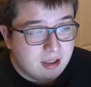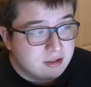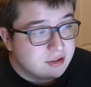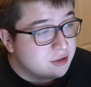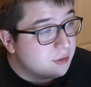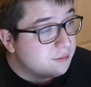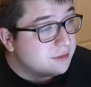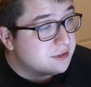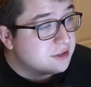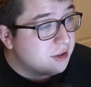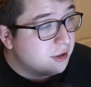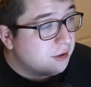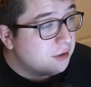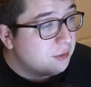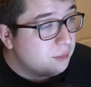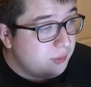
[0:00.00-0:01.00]
So for
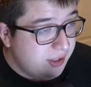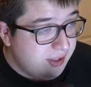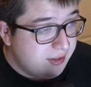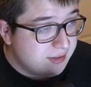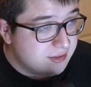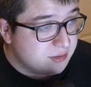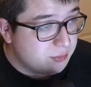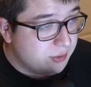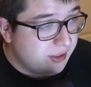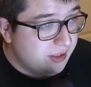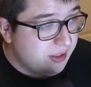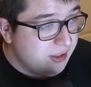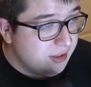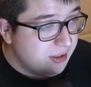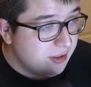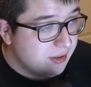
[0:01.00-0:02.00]
Song of the Week this week,